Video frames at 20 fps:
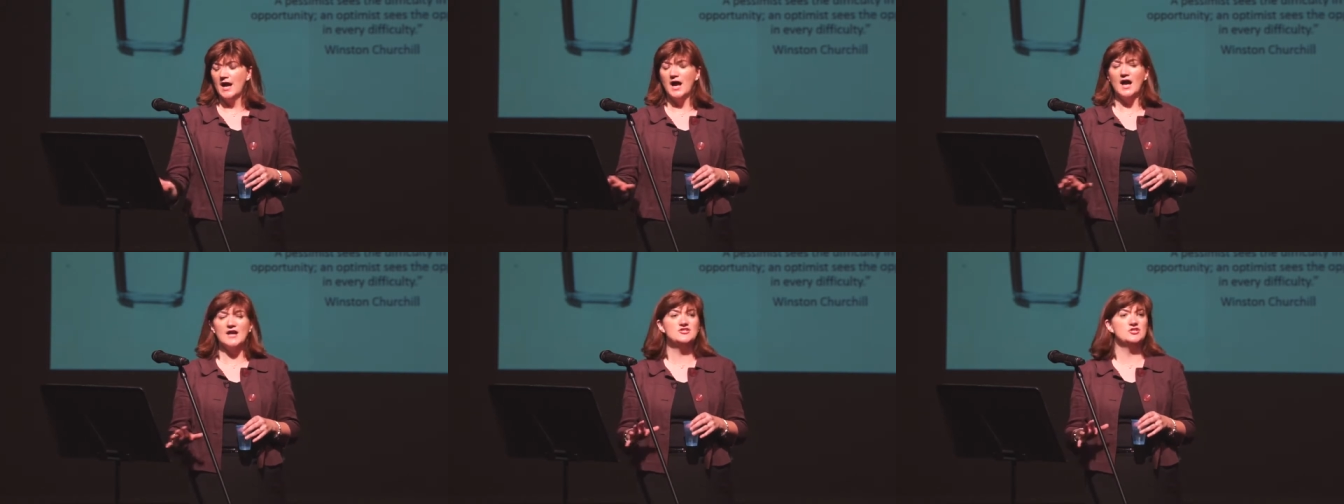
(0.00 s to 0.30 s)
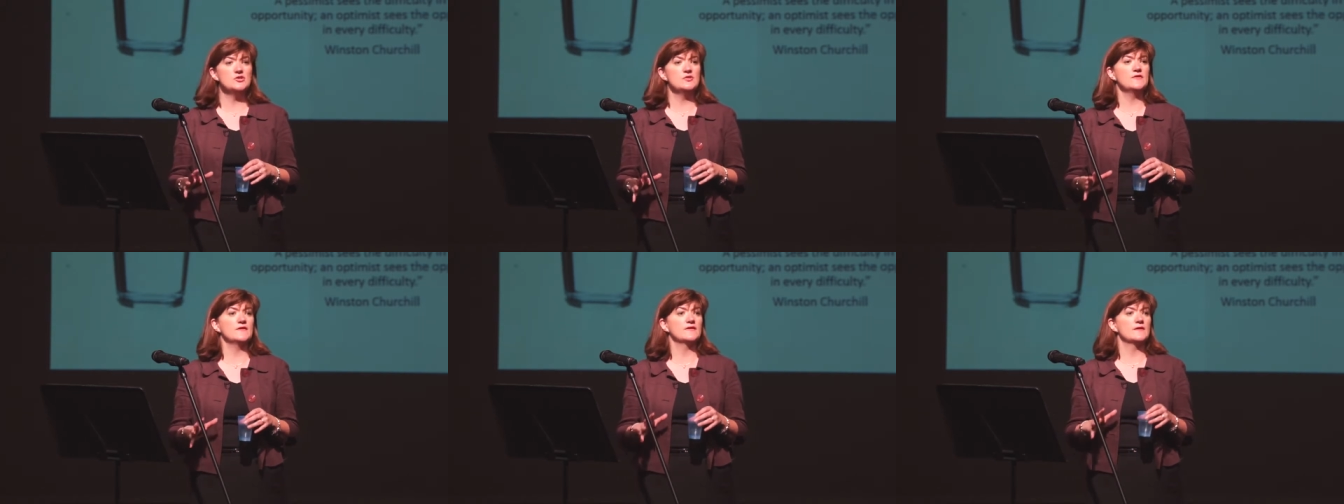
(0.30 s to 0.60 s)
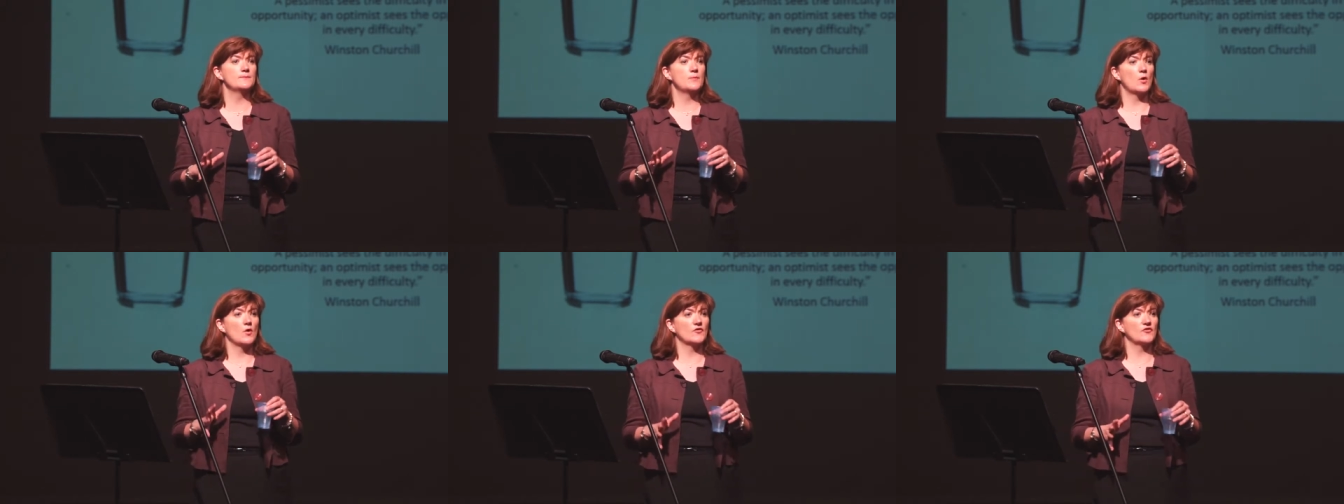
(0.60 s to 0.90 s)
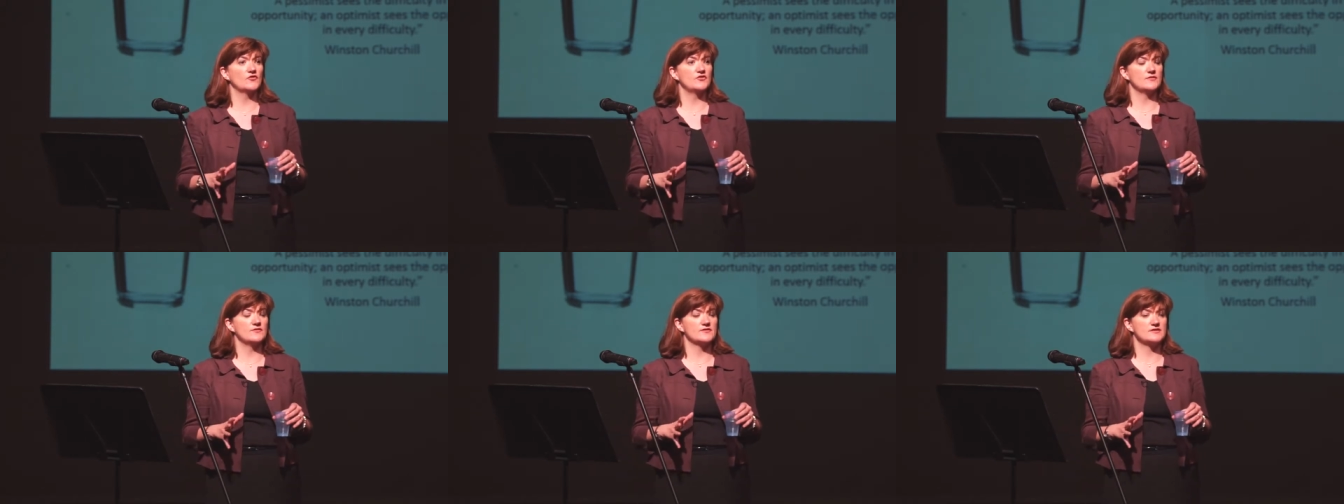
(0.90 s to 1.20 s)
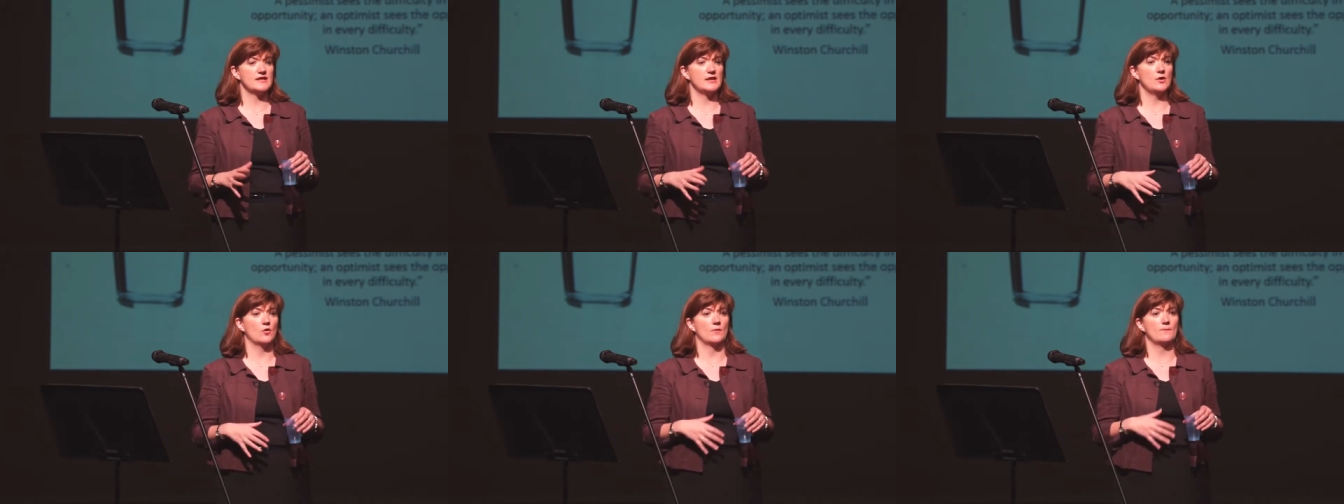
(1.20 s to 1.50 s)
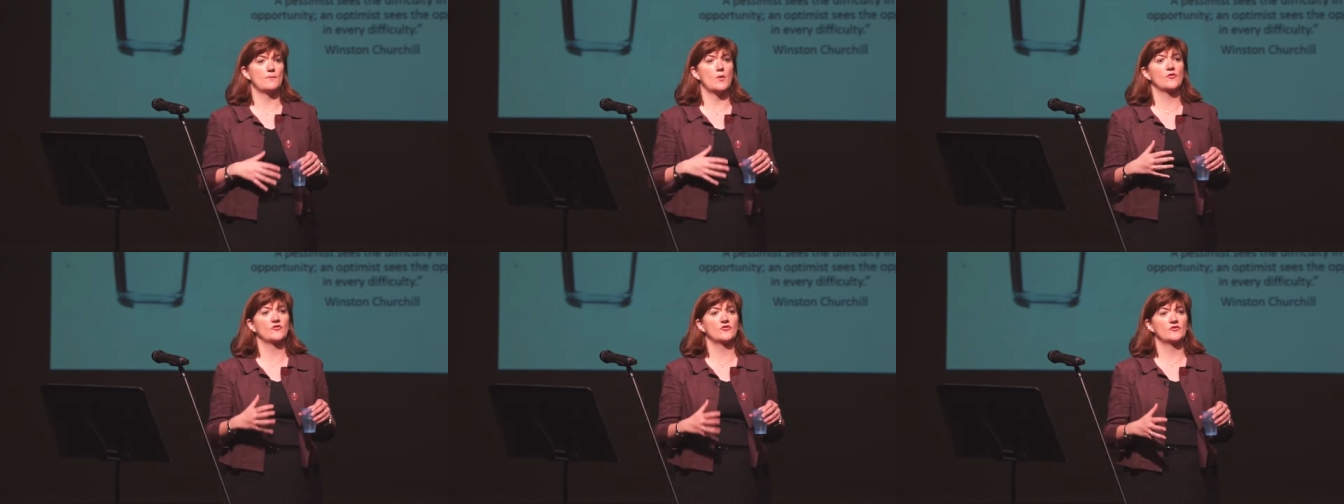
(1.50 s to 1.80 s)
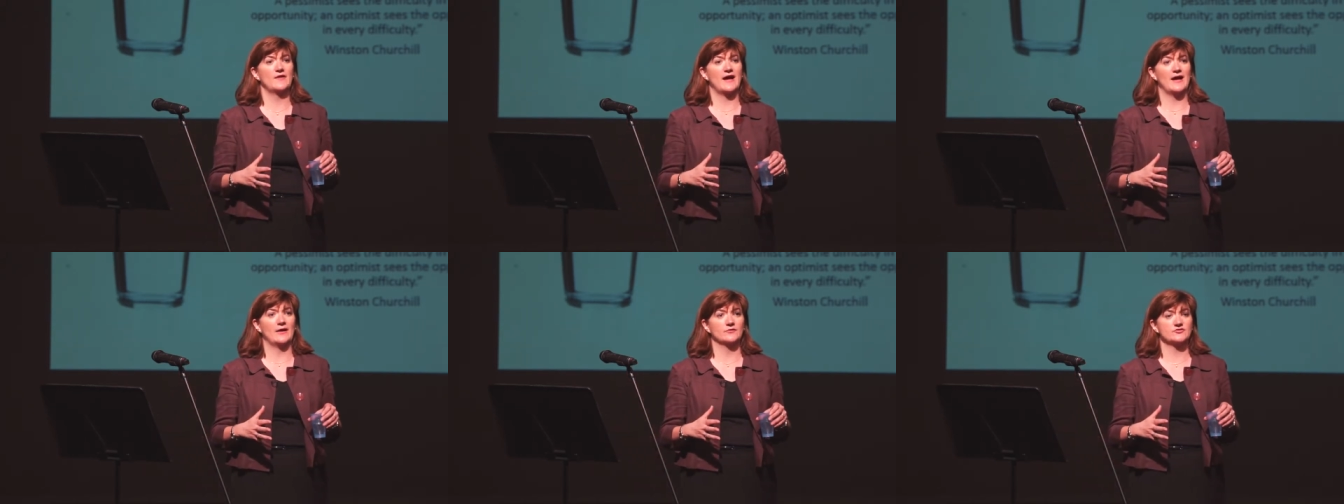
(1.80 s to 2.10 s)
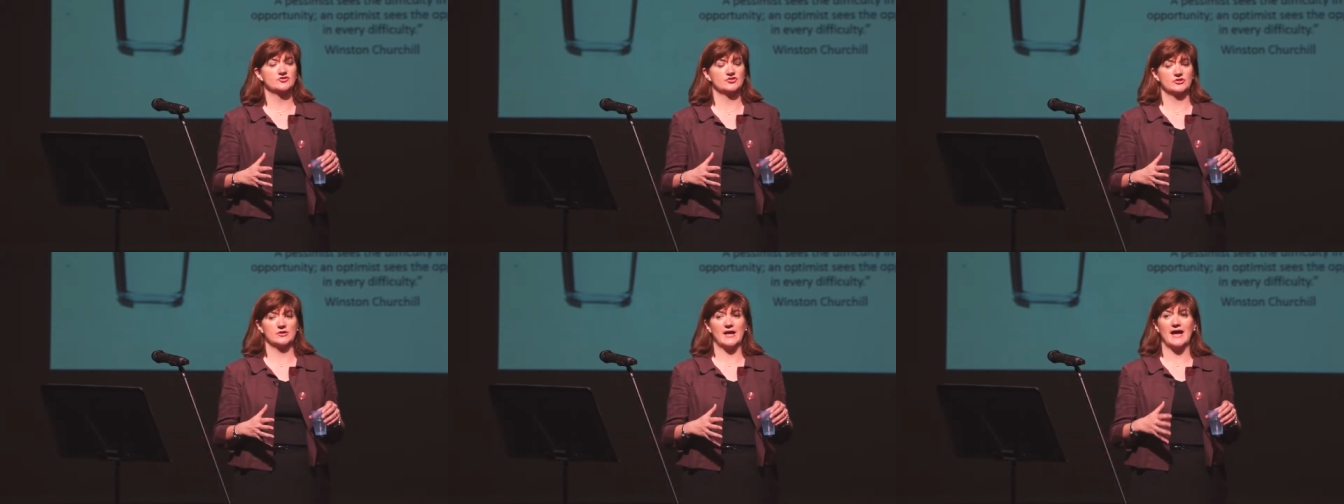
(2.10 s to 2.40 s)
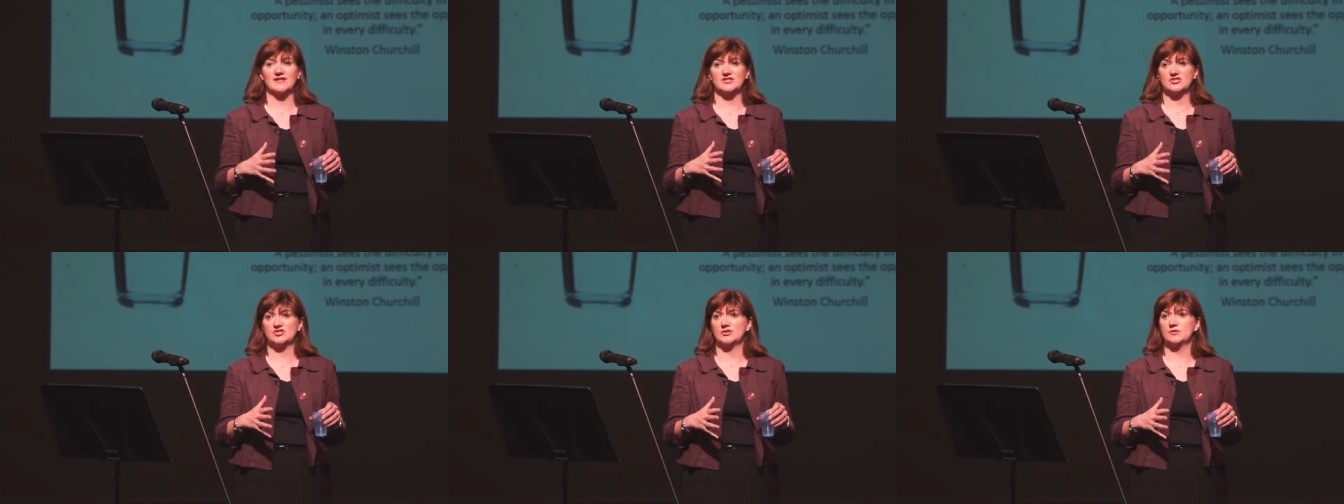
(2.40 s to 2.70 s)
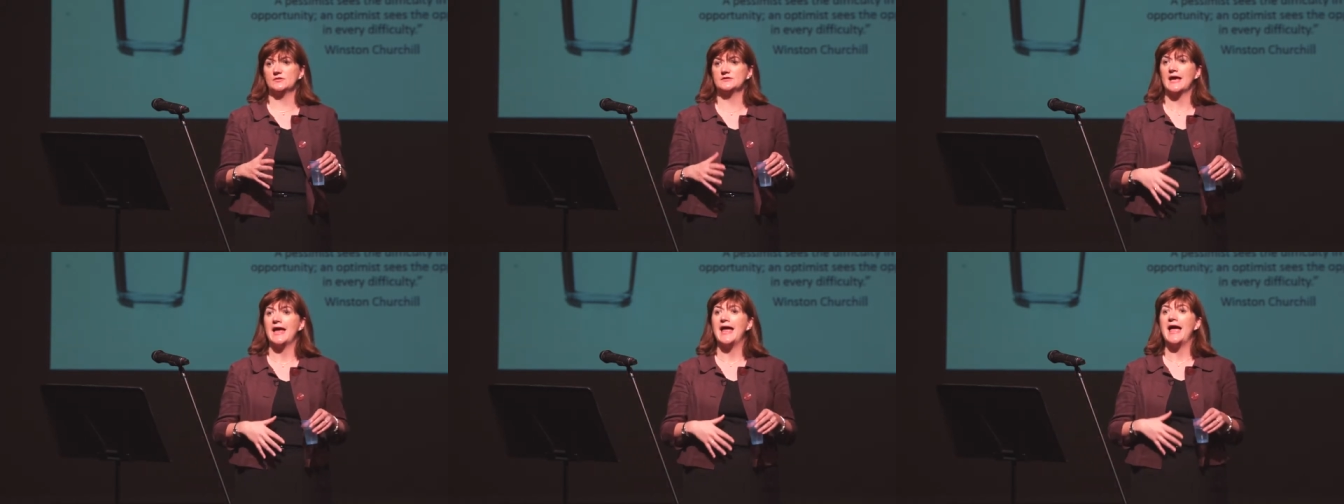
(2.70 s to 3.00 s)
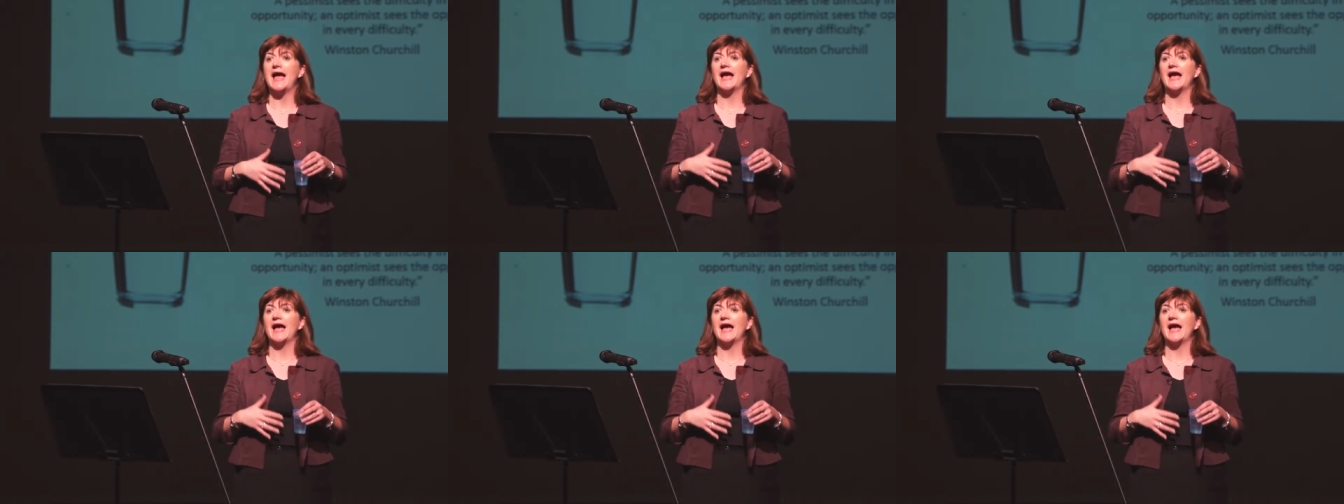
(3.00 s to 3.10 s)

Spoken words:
I do think that positivity or a positive attitude